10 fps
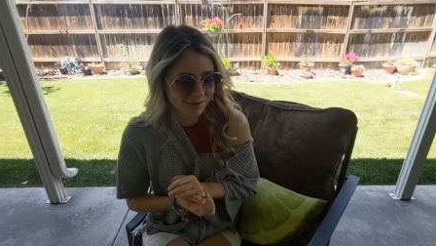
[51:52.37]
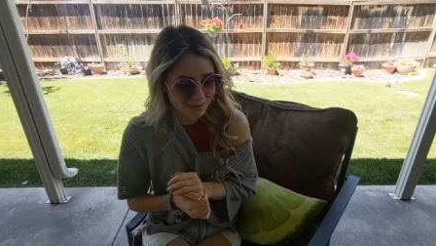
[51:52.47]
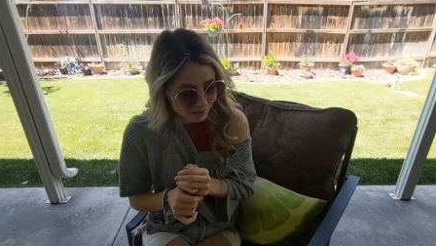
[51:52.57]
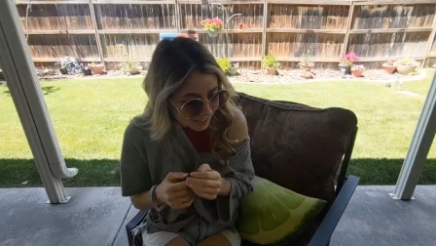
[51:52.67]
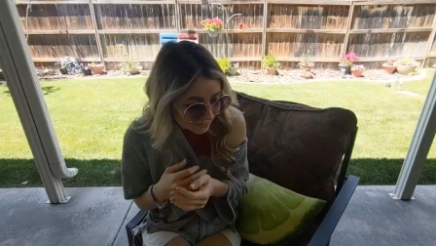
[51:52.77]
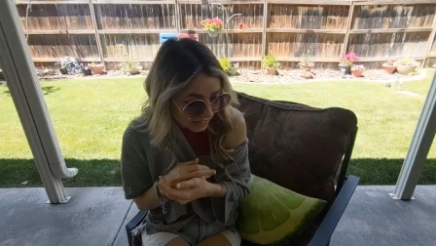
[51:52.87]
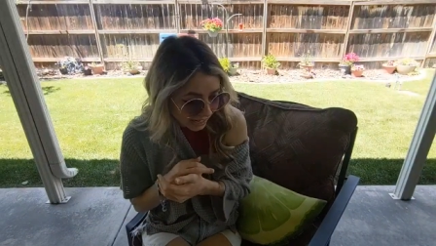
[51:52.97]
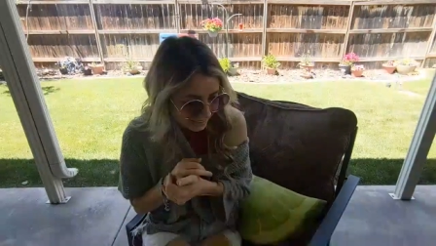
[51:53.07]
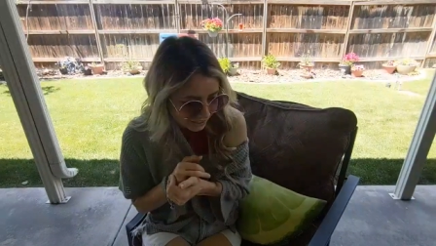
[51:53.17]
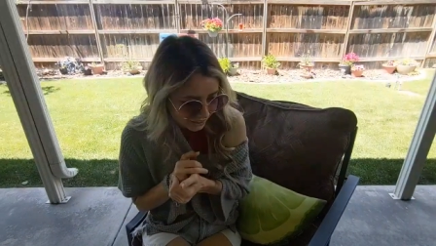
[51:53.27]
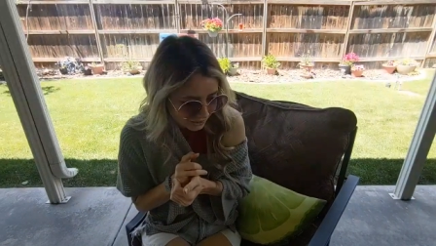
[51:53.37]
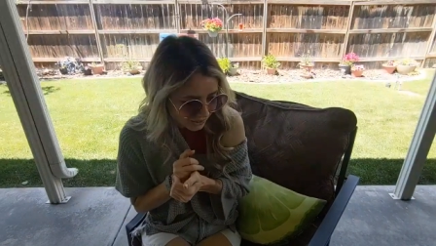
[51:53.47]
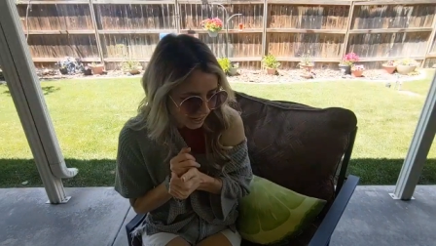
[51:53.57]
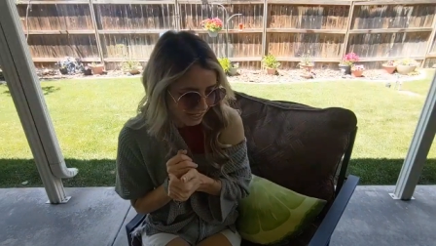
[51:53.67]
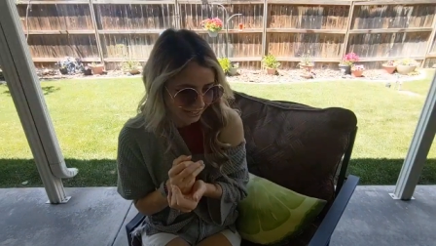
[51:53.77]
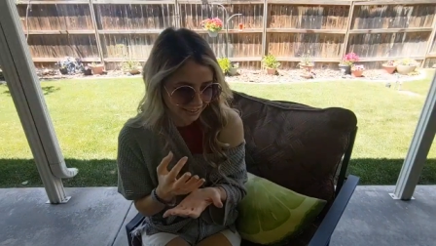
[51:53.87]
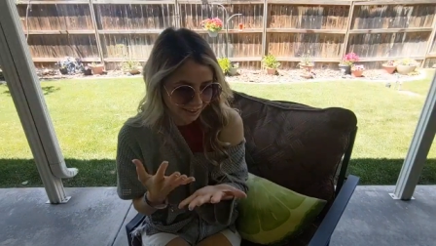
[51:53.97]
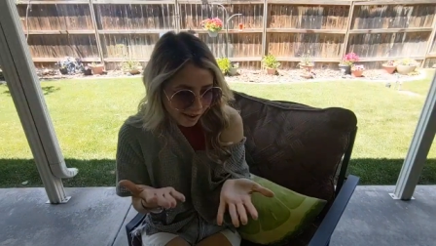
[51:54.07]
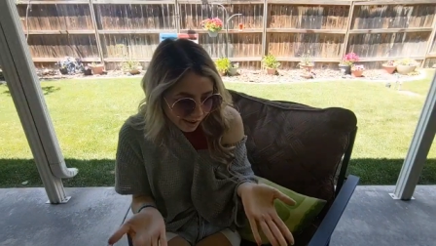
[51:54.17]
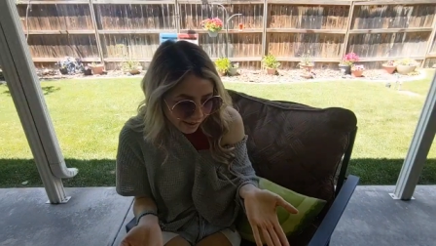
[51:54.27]
People live in Idaho? I
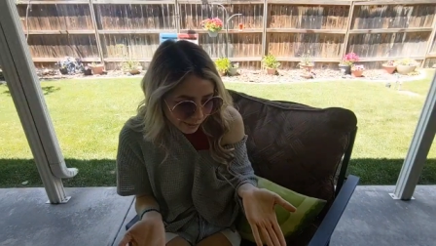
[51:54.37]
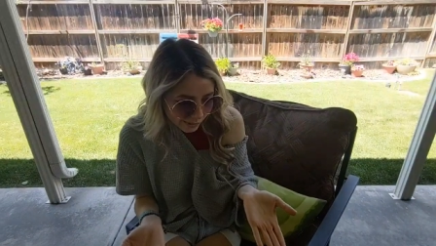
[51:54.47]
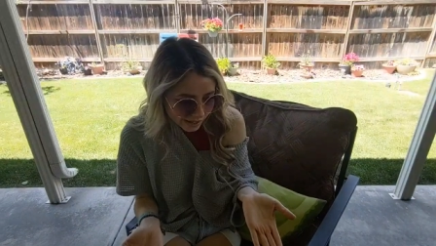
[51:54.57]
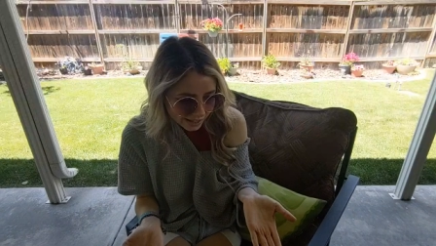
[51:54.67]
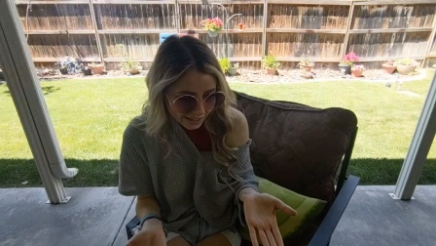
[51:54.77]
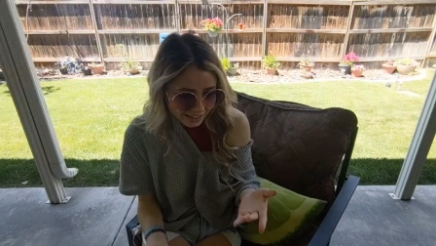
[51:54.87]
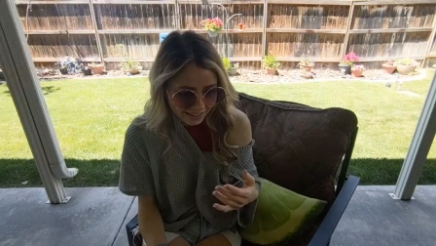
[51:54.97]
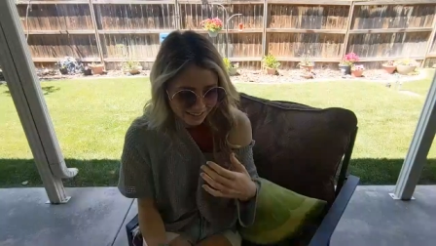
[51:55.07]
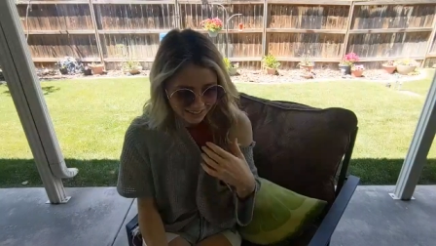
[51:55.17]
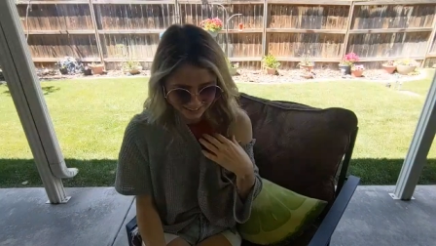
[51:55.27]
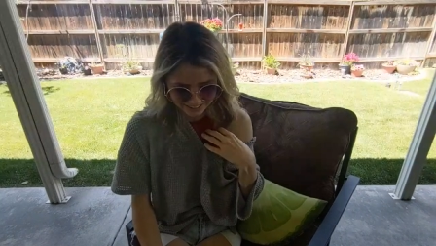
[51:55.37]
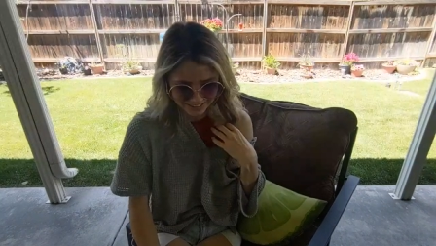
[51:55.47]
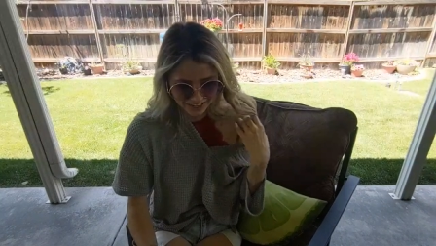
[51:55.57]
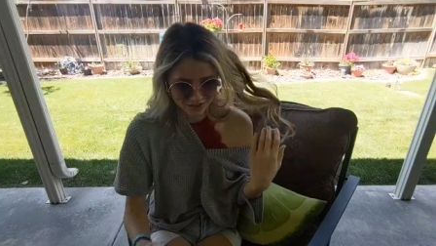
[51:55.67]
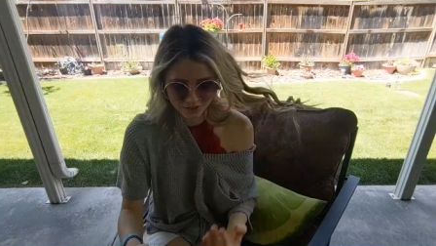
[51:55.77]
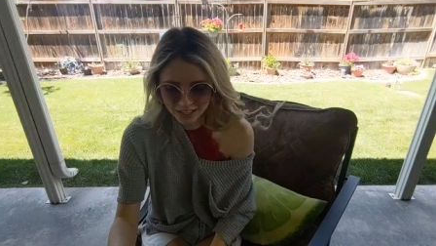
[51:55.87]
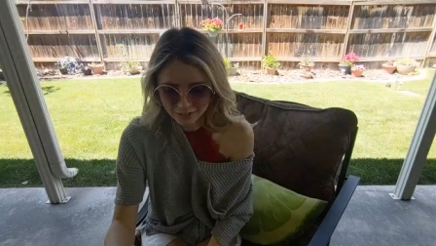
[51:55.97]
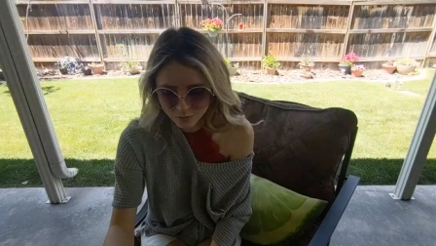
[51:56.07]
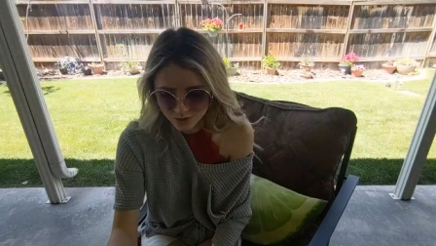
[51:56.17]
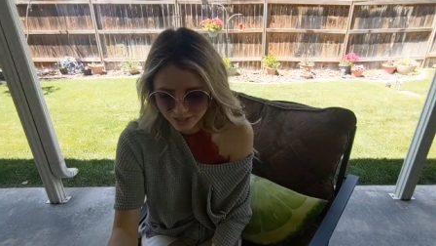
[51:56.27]
know. Crazy. Huh? Actually,
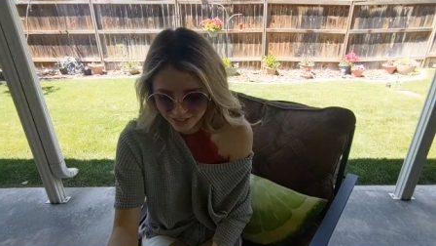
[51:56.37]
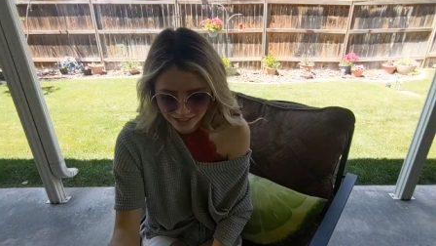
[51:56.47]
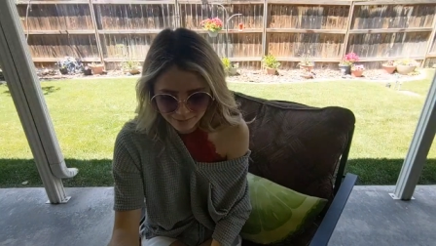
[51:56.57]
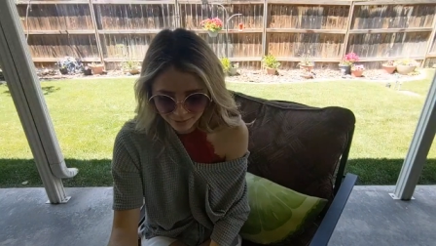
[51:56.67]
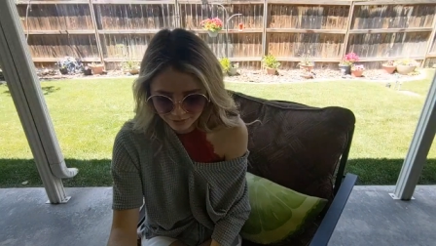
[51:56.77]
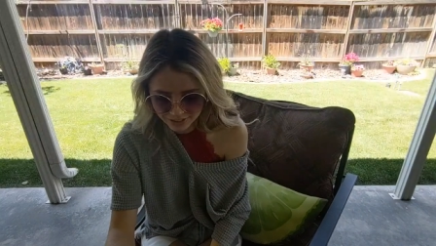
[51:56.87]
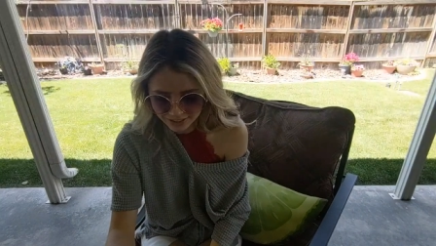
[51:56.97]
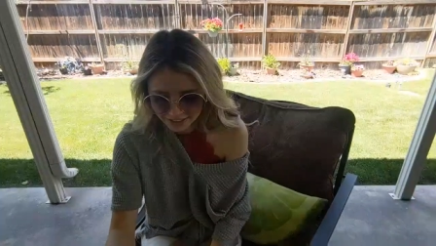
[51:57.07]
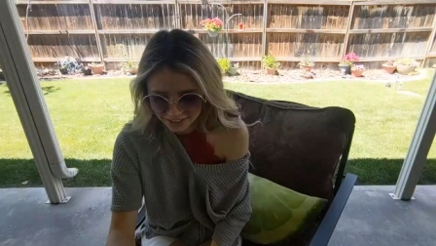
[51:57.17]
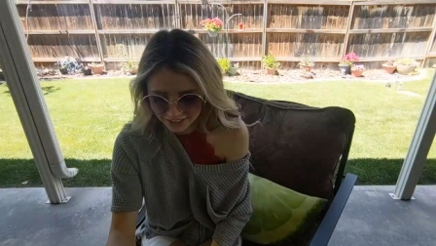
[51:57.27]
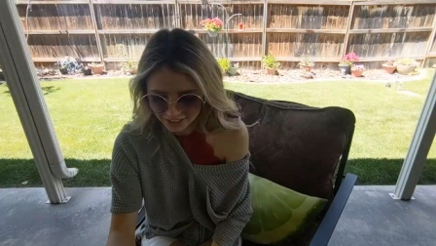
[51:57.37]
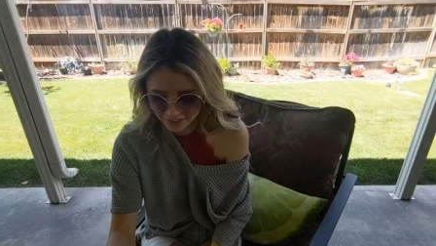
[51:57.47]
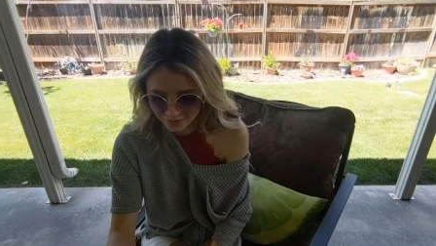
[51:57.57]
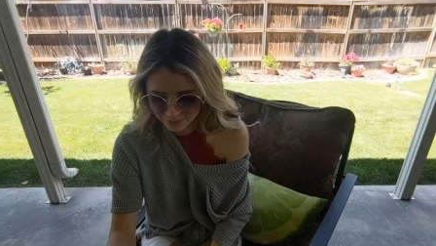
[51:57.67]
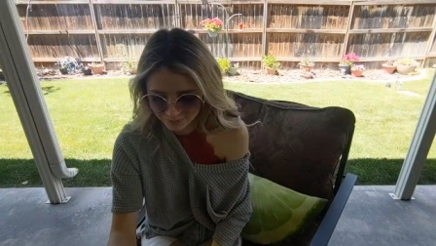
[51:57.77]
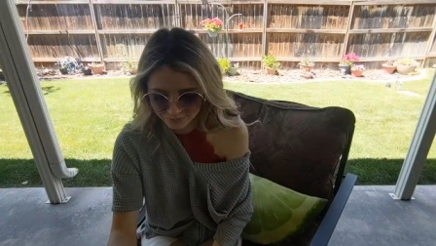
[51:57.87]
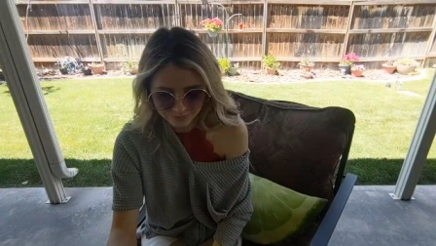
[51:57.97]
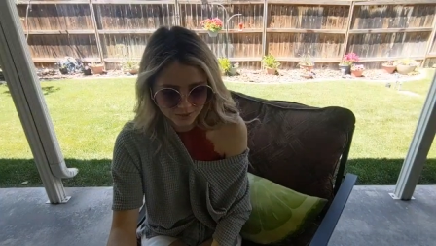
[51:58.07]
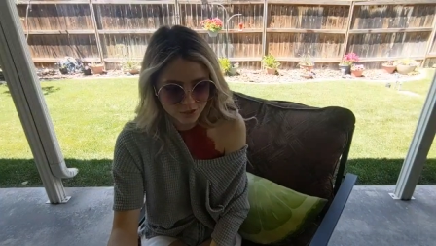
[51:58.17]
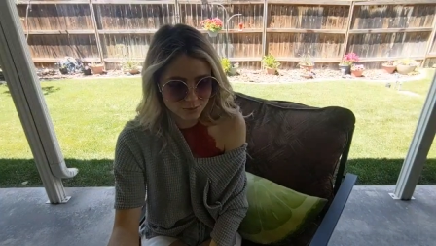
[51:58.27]
unfortunate that I moved. Yeah.
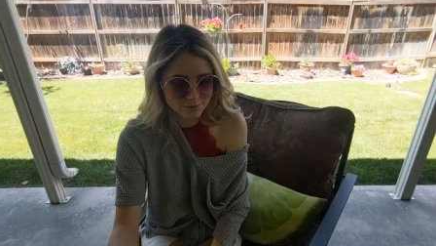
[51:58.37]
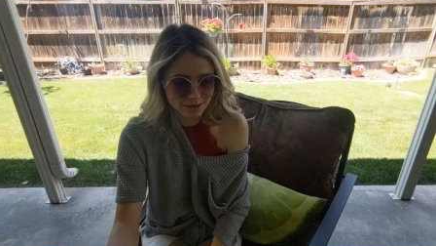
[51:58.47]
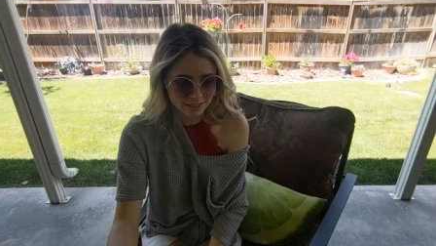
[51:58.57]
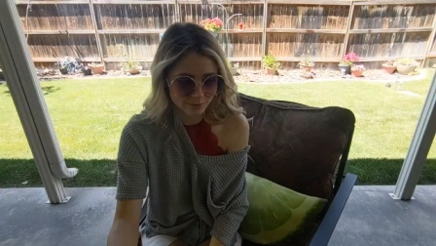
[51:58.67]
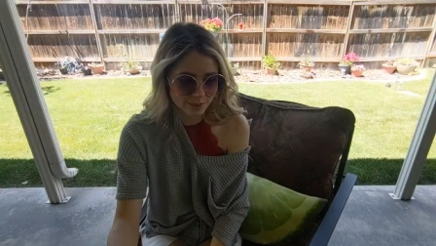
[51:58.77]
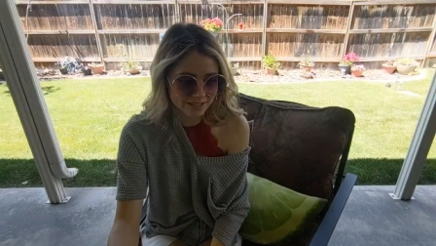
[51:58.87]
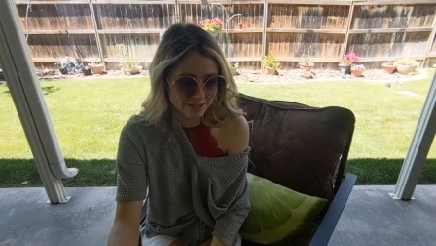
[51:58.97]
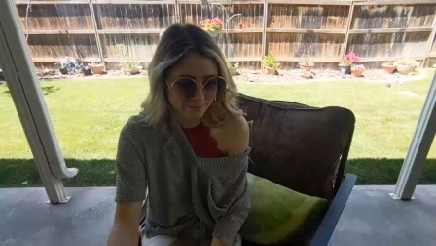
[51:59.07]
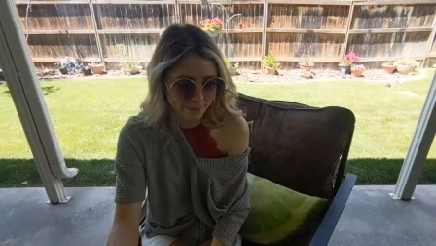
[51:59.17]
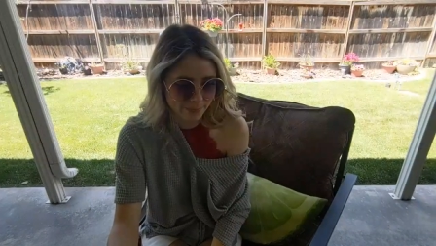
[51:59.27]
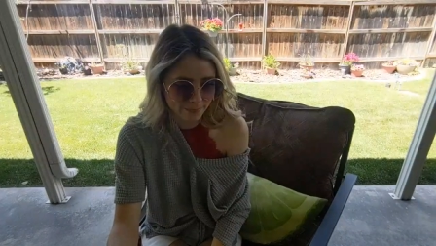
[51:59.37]
You should move back to Boise.